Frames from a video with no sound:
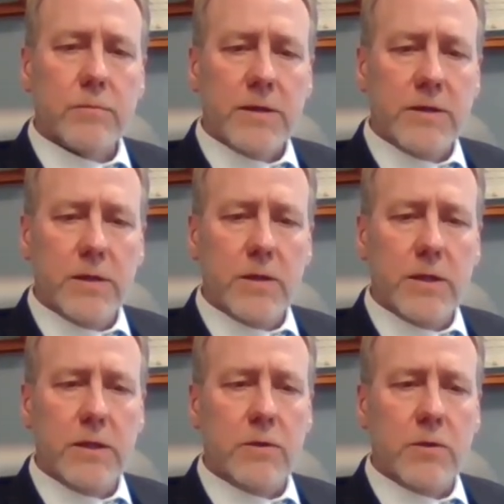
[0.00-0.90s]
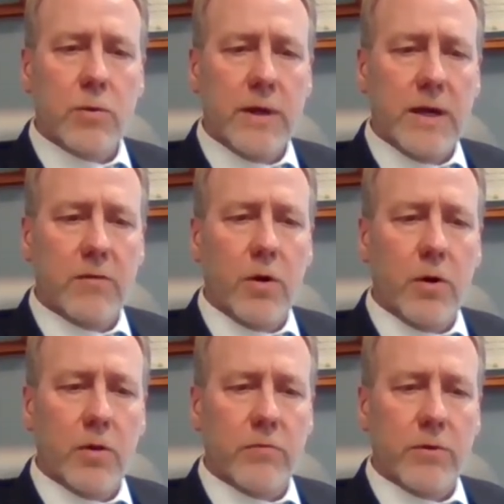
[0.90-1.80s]
Ideally, you will have
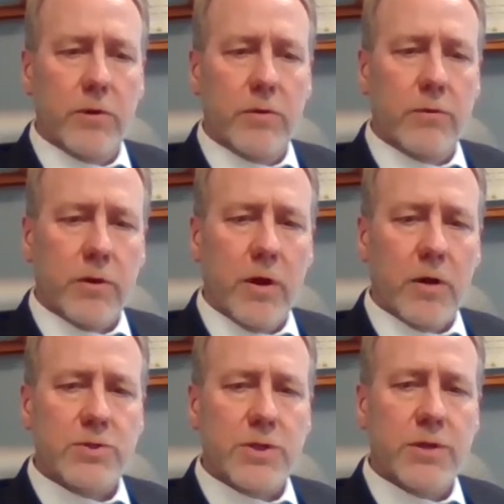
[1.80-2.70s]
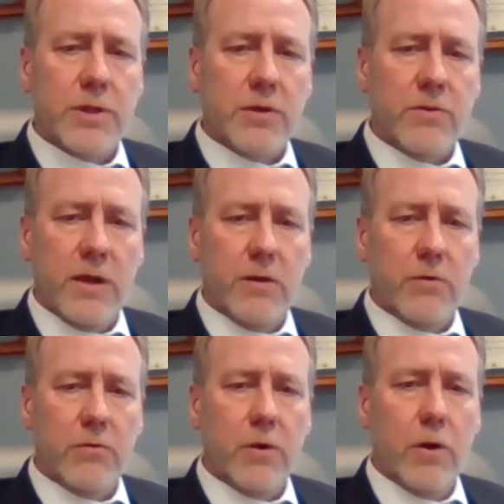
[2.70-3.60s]
all of your garbage in the
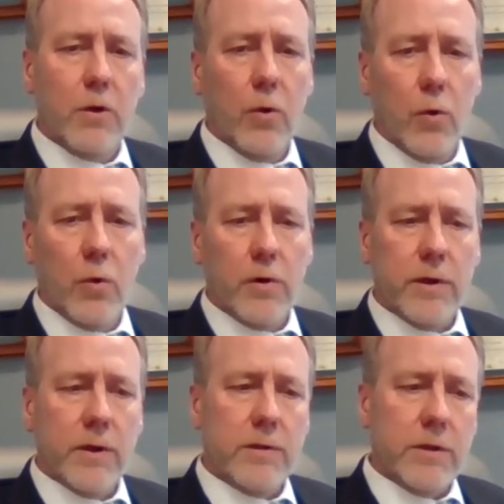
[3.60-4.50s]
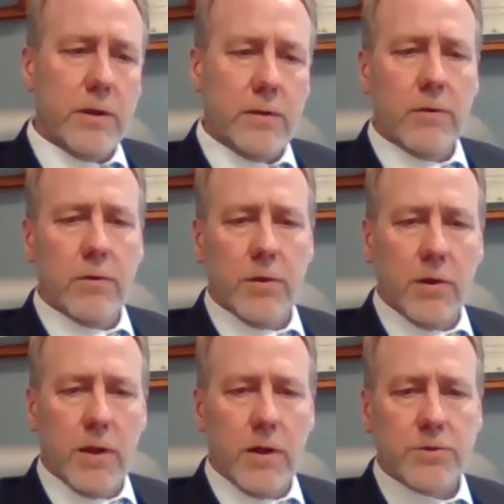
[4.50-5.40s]
containers or in the, you know, the
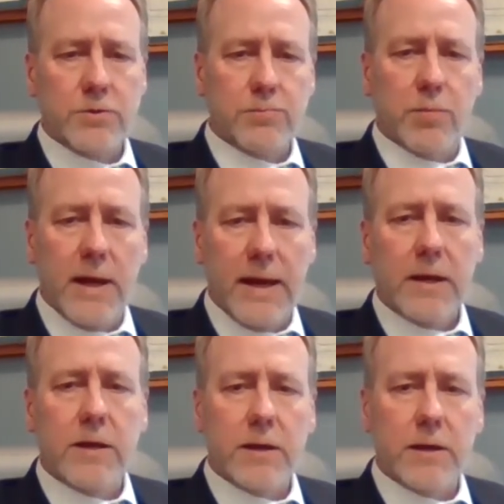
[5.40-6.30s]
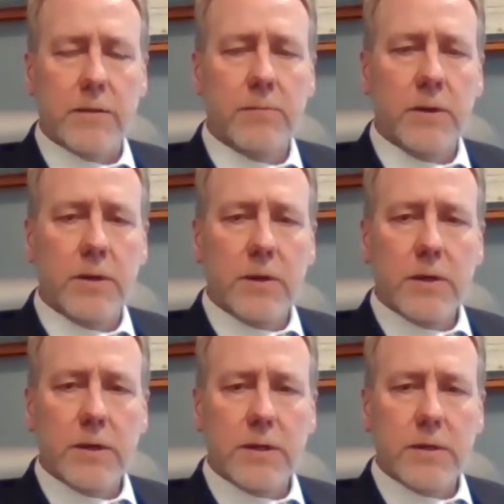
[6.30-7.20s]
large black
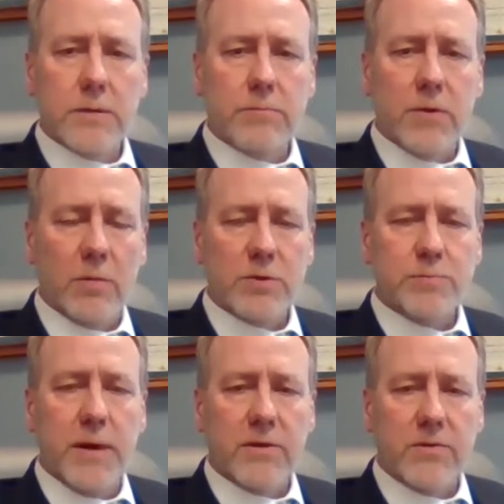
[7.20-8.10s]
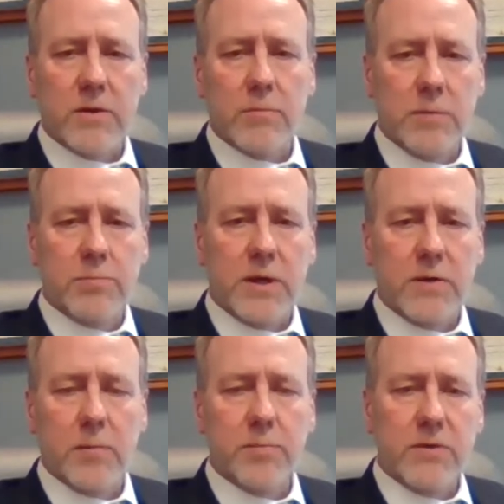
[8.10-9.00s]
garbage bags that can be
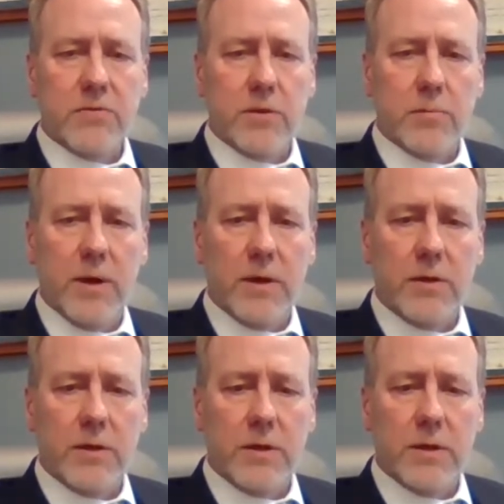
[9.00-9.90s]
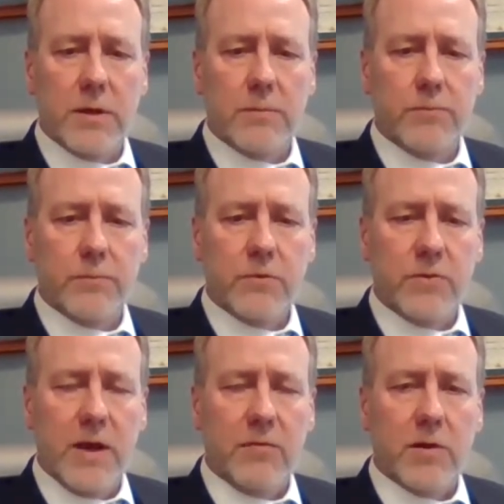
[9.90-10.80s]
picked up easily by the
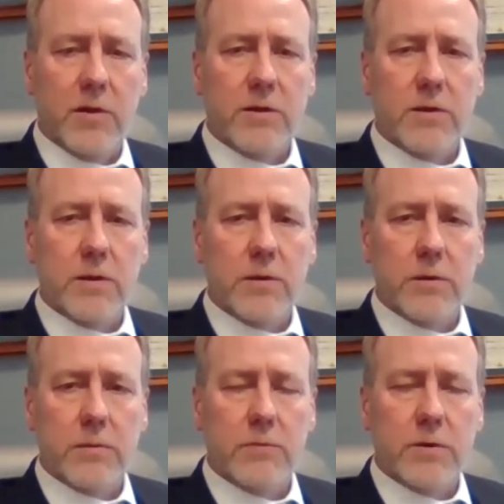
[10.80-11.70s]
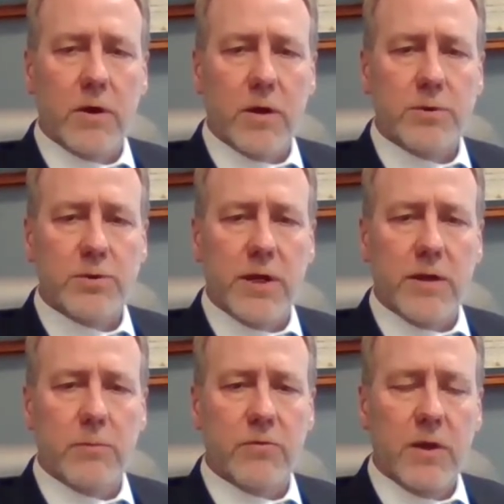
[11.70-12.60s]
staff collecting the garbage
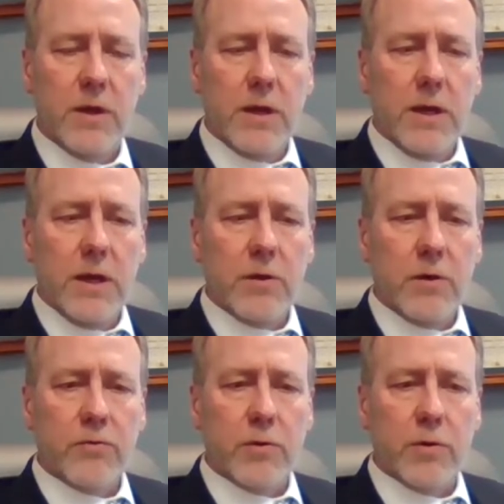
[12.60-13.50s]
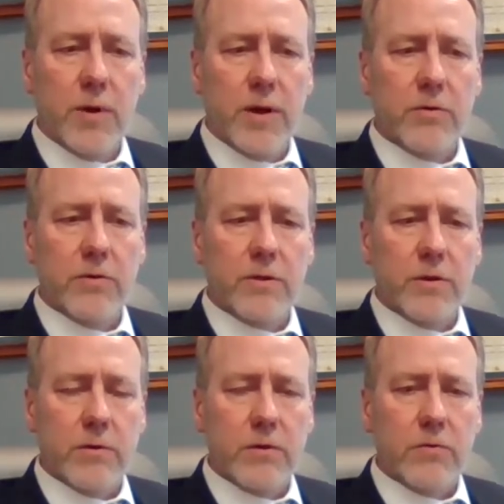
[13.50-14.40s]
items. And also a reminder that
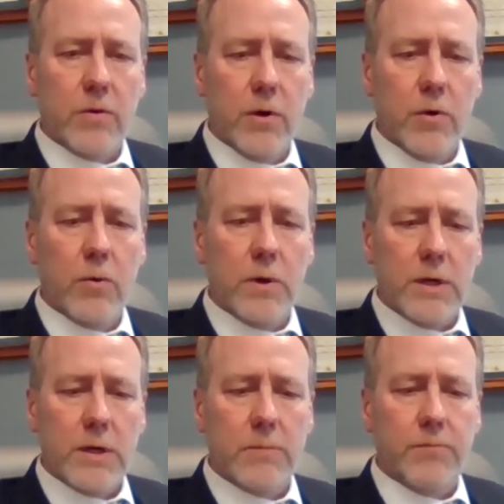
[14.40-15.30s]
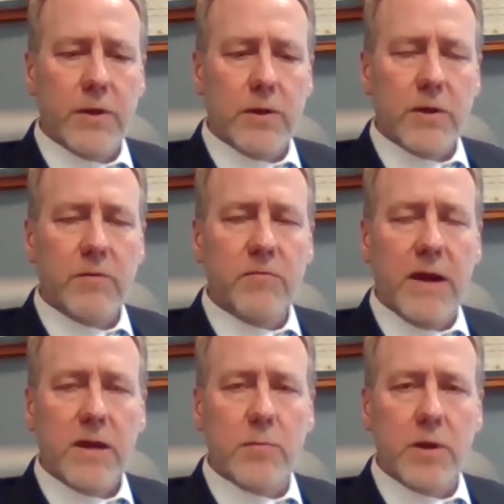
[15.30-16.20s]
there is no leaf
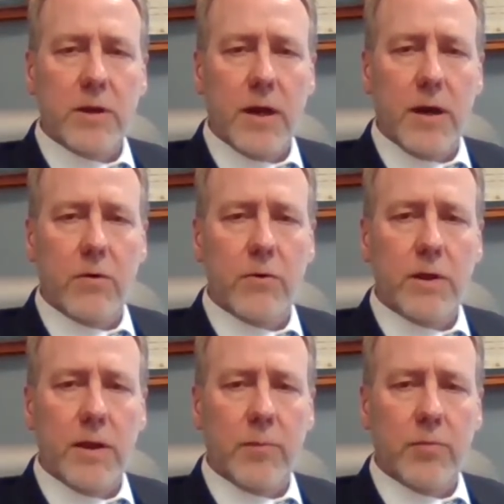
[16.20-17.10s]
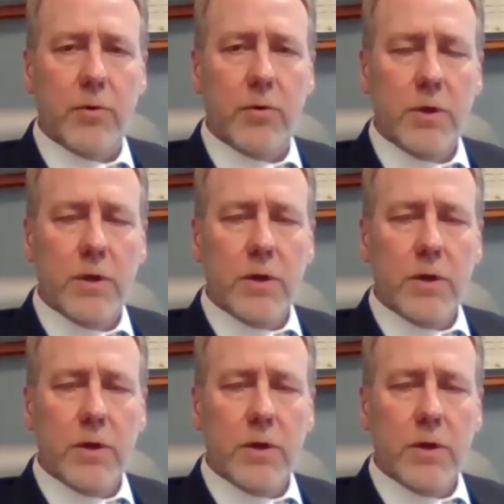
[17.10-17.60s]
vacuuming now in April.